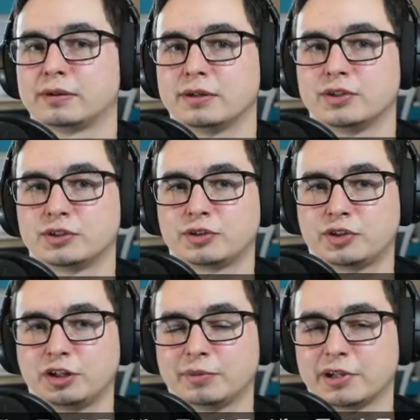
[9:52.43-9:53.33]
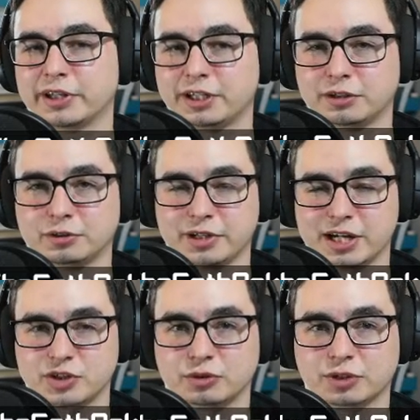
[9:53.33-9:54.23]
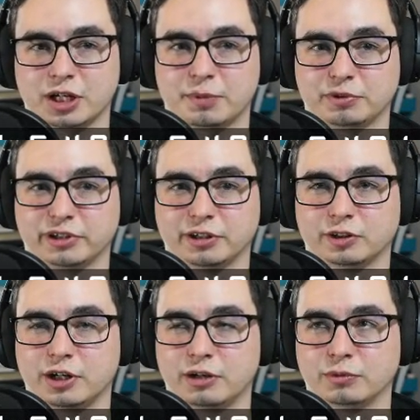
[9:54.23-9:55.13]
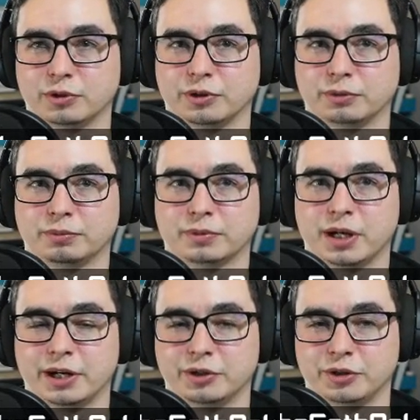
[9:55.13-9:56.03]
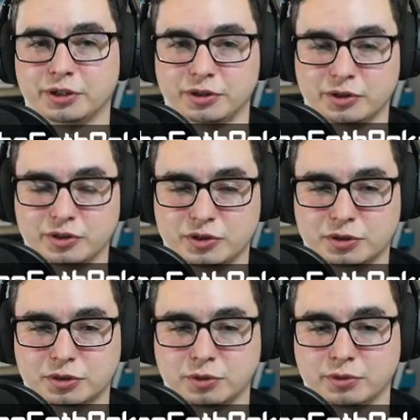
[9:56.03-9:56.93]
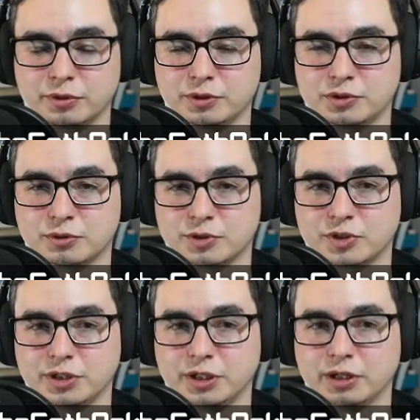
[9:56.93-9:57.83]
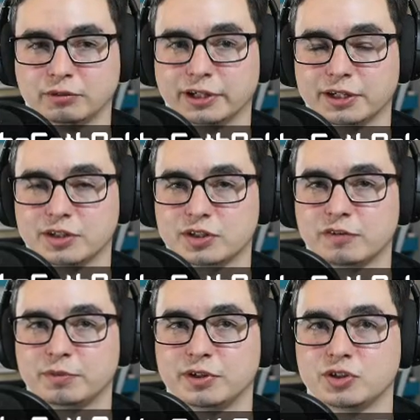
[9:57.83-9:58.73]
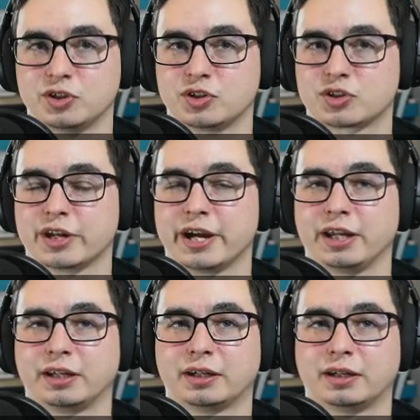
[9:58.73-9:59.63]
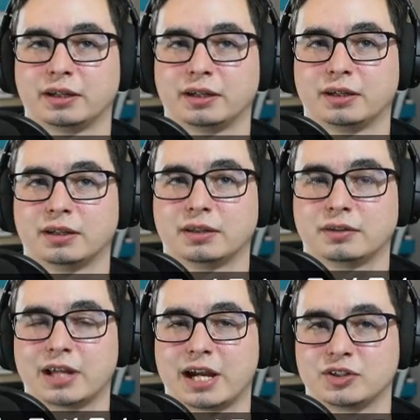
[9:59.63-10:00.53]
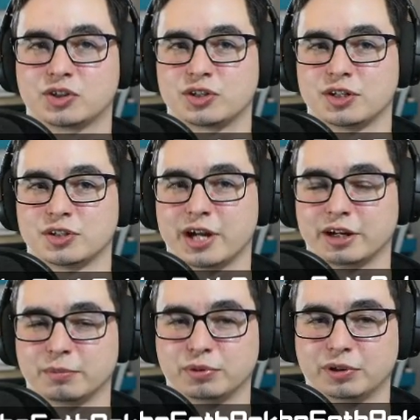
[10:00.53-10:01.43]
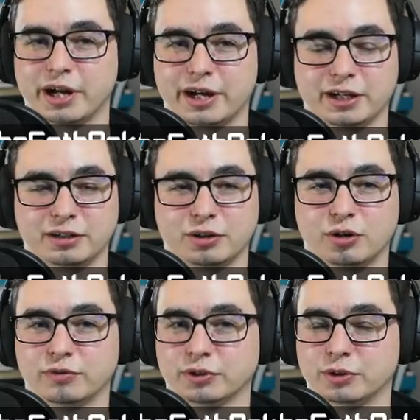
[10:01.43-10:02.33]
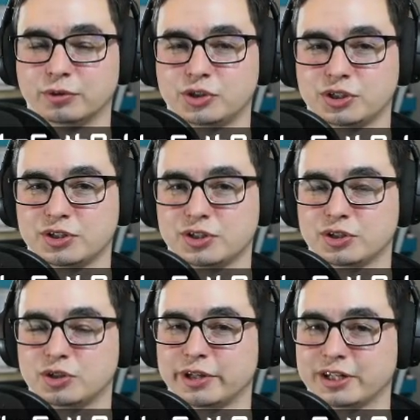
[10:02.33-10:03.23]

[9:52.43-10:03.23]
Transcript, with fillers: is there a thing about like international copyright law where I know you source the Rocky stuff, but is it just like that just does not apply over oceans to like